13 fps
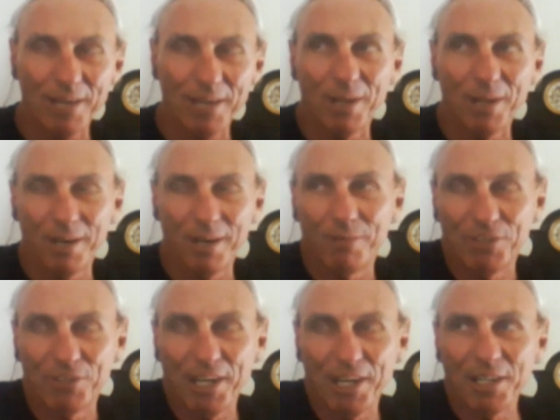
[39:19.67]
Ken
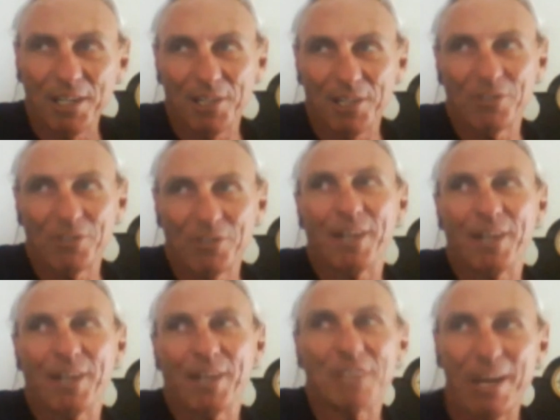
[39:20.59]
said he doesn't
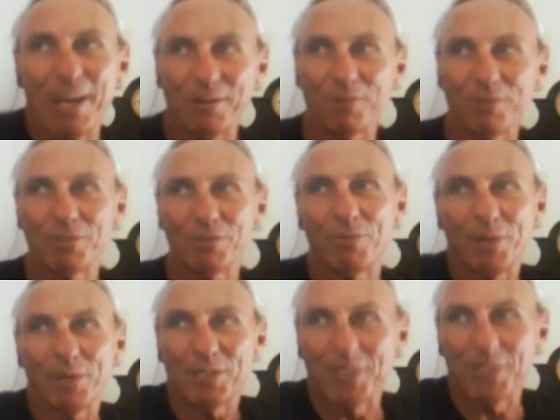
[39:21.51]
like the sound of
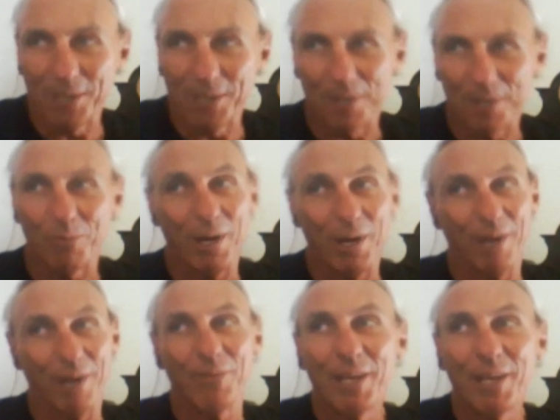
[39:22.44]
his voice in there.
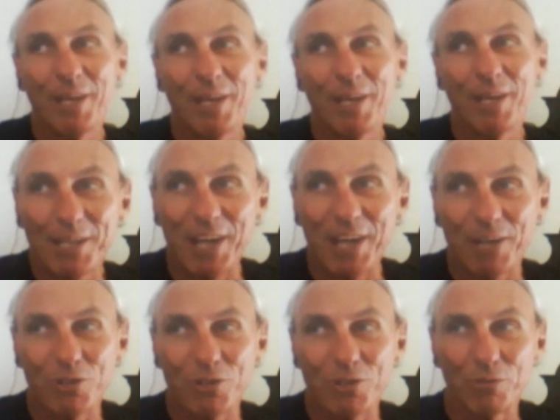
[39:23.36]
Well,
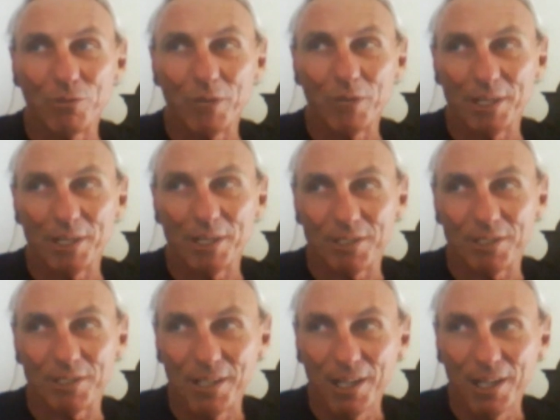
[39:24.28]
it's not your
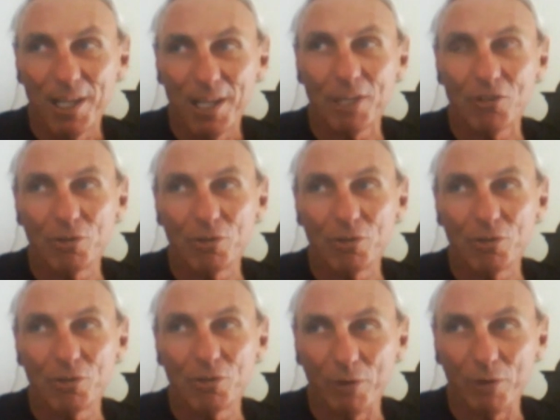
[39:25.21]
voice. It's
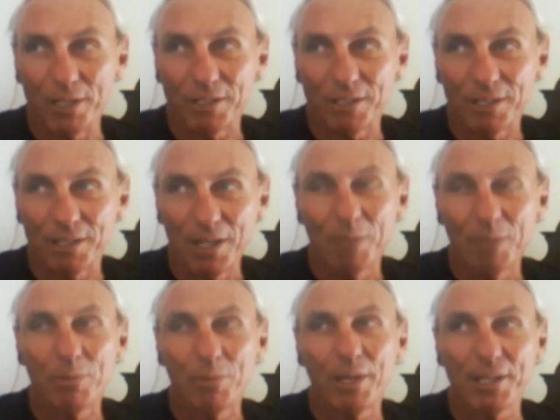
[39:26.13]
your voice
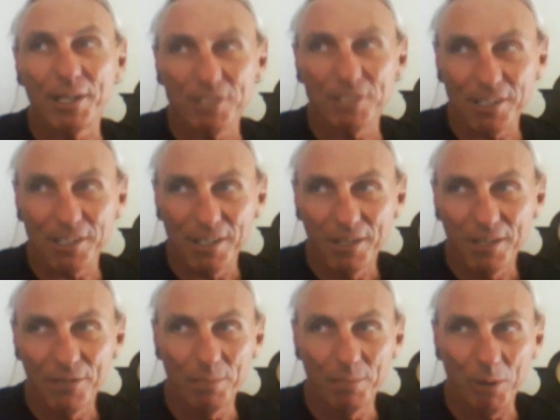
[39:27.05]

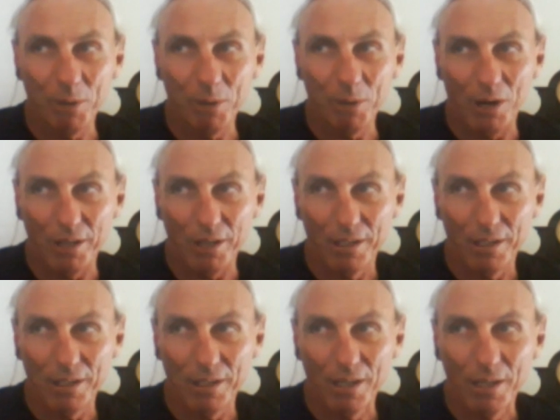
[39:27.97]
plus the
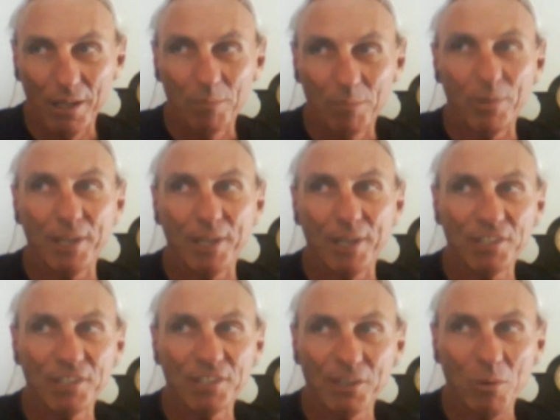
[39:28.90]
ball
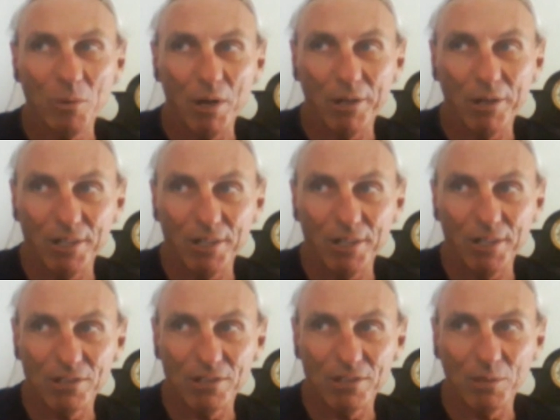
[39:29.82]
plus the
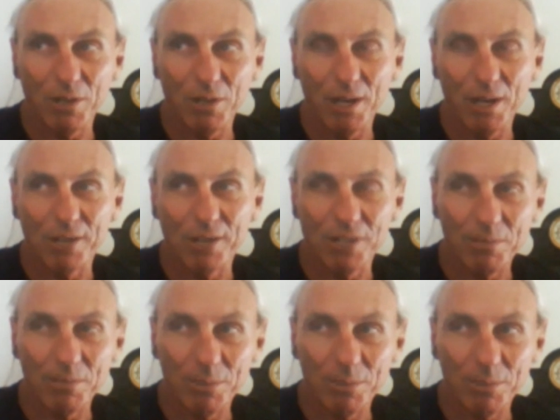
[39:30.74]
qualities,
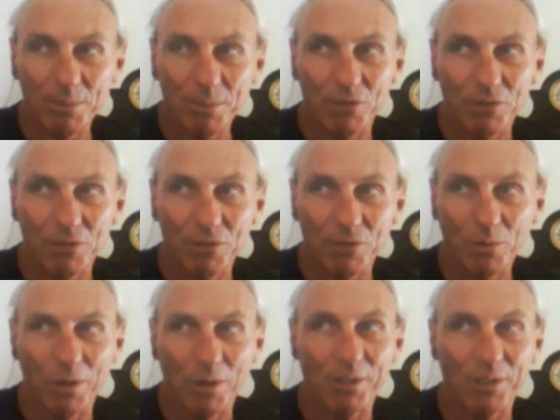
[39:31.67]
timbre and tonal
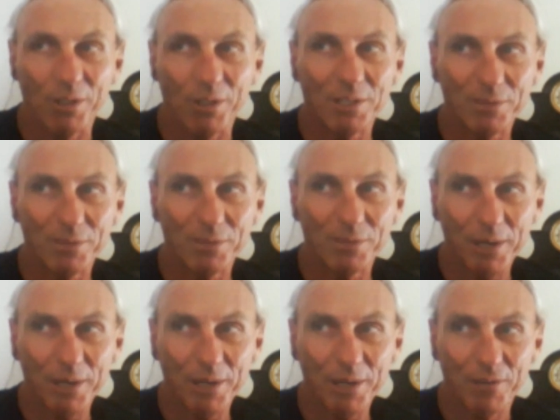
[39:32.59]
qualities of the
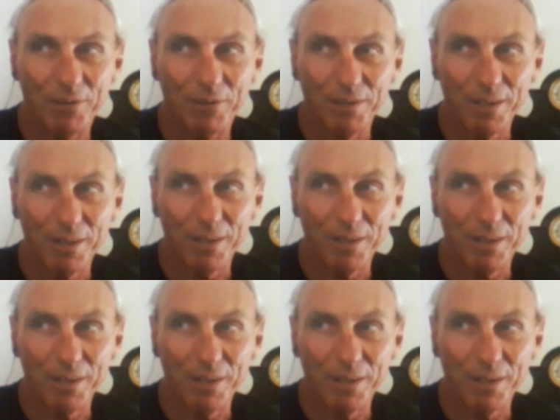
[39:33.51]
microphone.